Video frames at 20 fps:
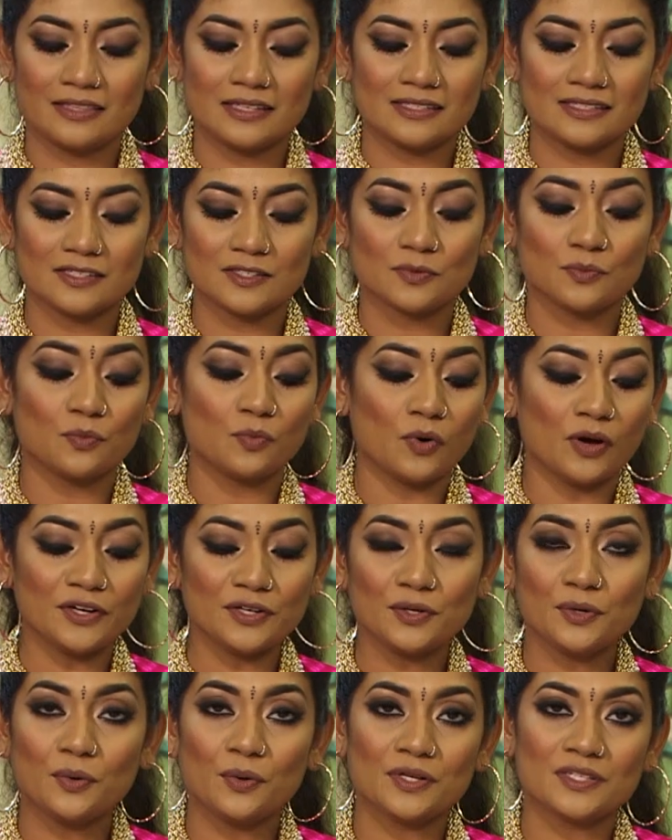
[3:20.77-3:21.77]
This is
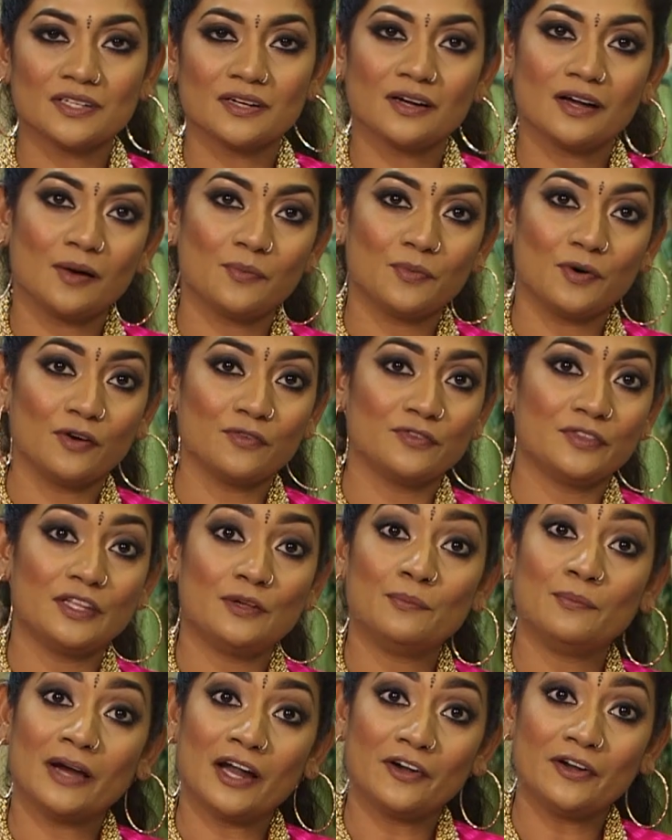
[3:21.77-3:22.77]
1/4 cup of the
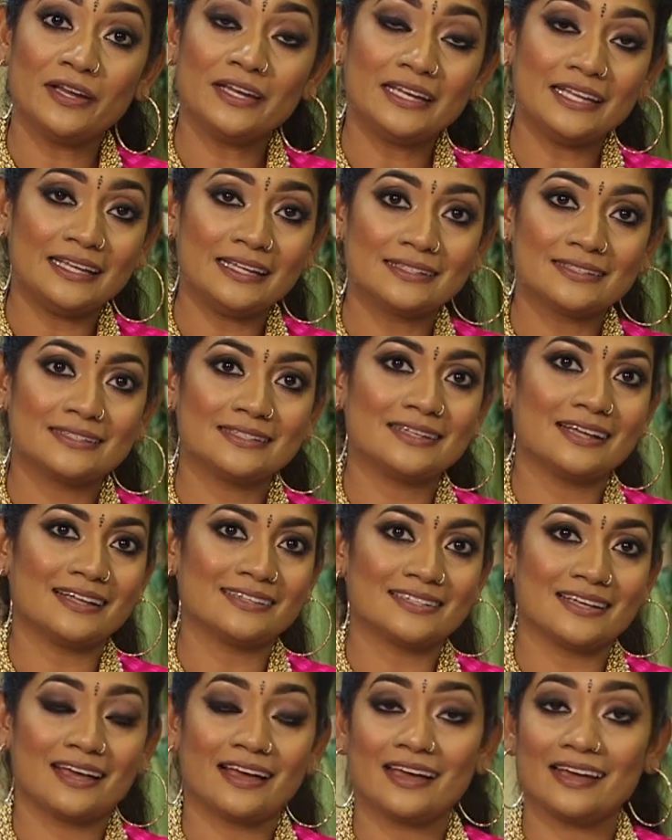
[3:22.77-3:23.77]
marinade that
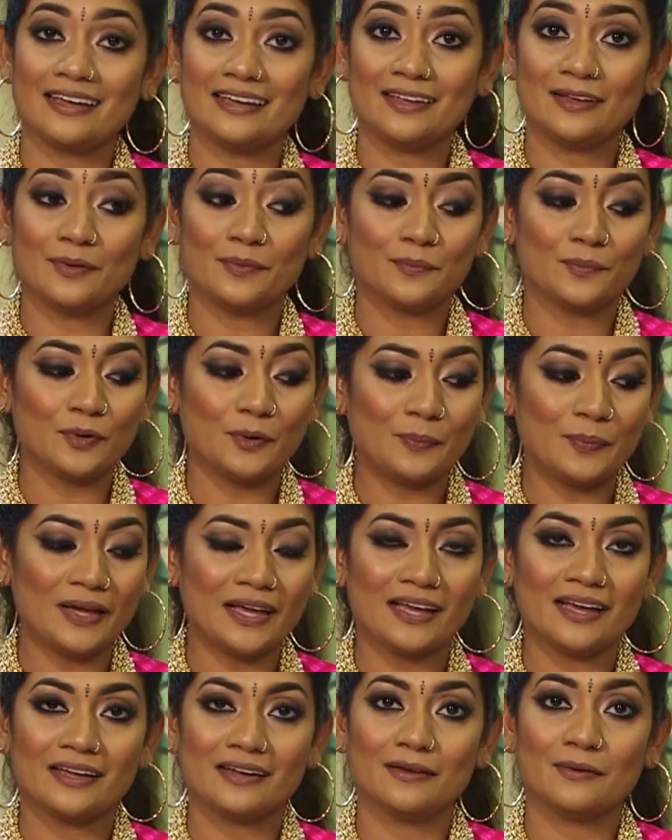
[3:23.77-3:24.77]
I
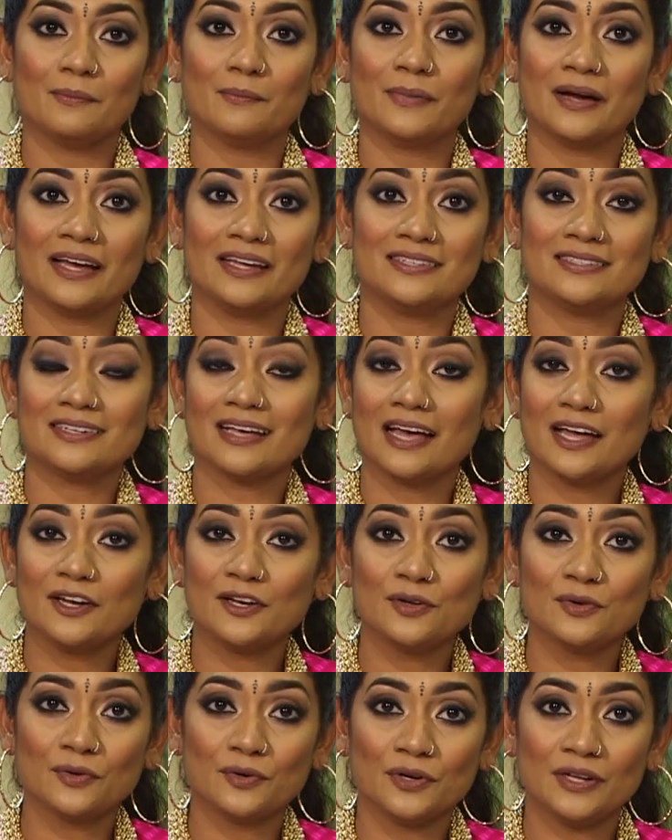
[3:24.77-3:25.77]
prepared my
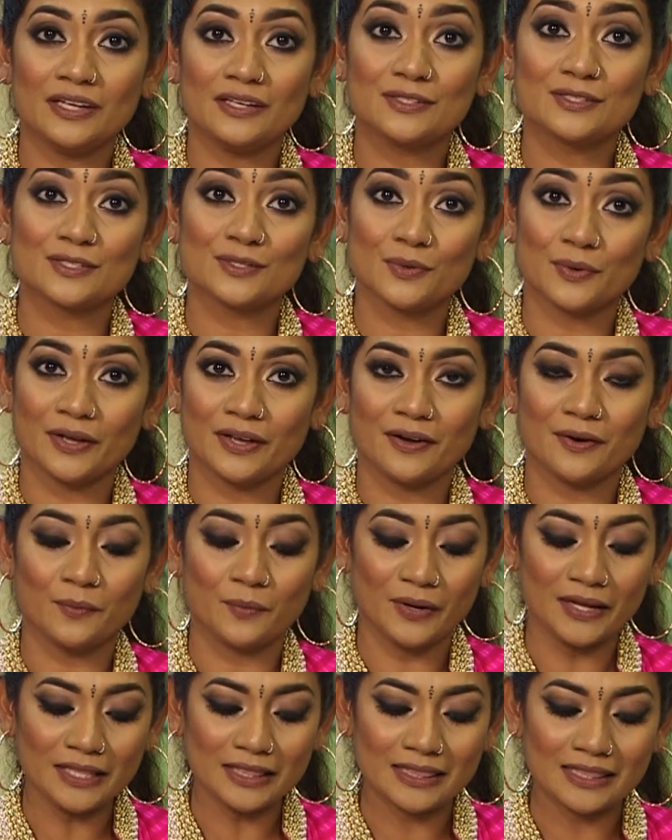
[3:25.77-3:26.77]
tandoori soya
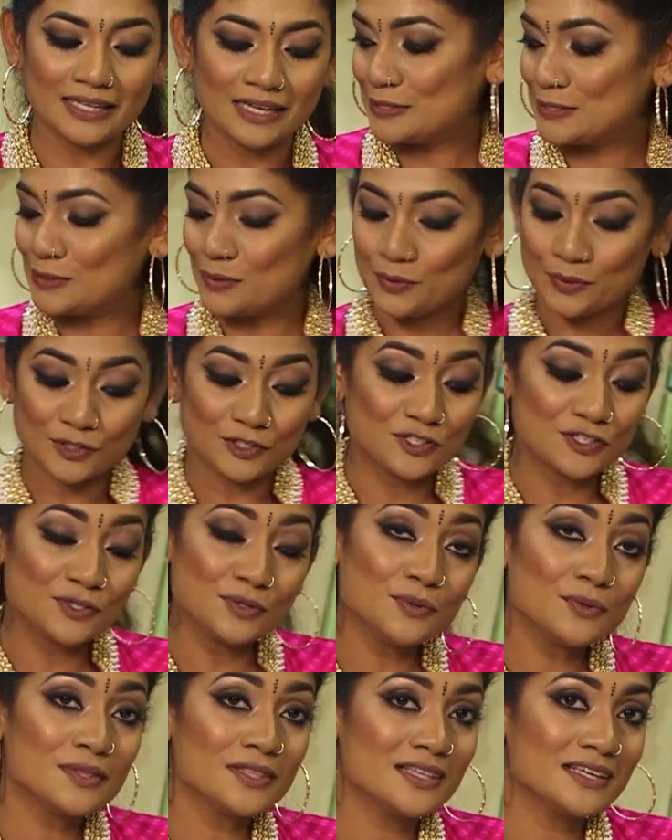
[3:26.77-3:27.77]
with. So to
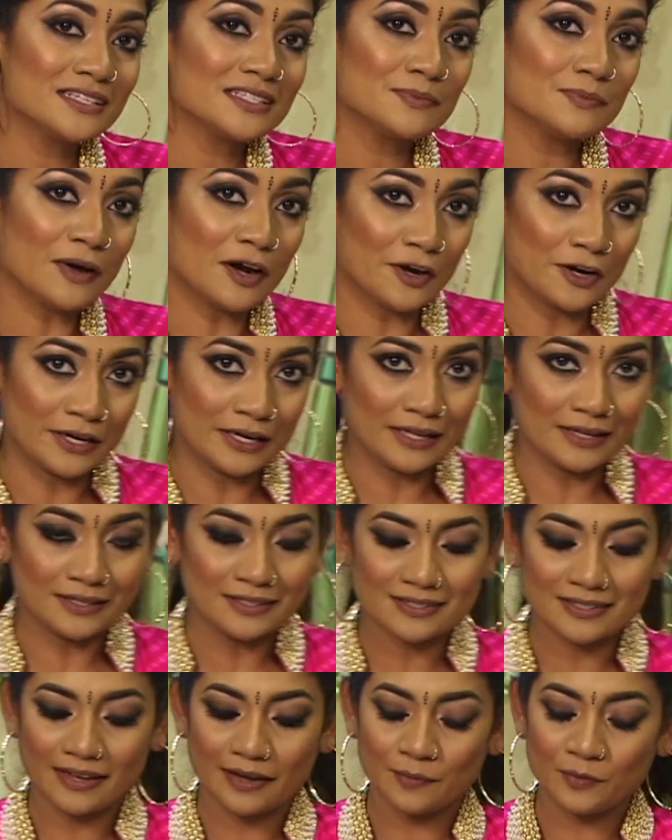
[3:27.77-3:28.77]
this marinade,
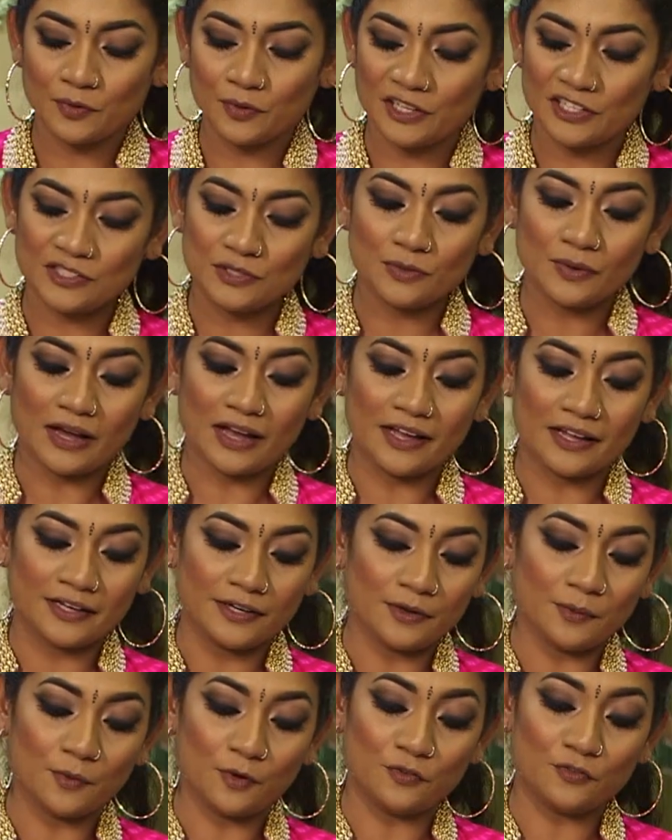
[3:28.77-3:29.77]
I'm going to add
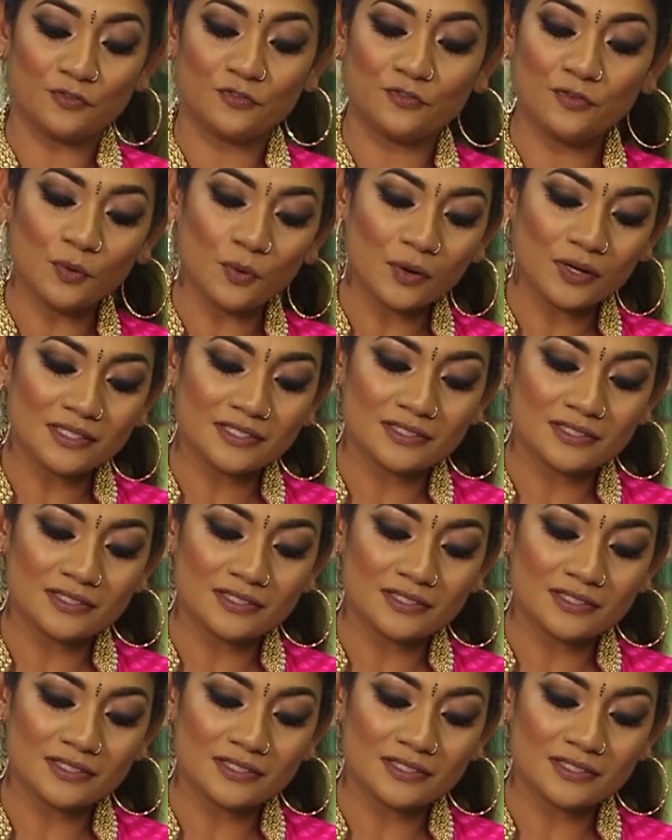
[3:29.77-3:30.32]
about 4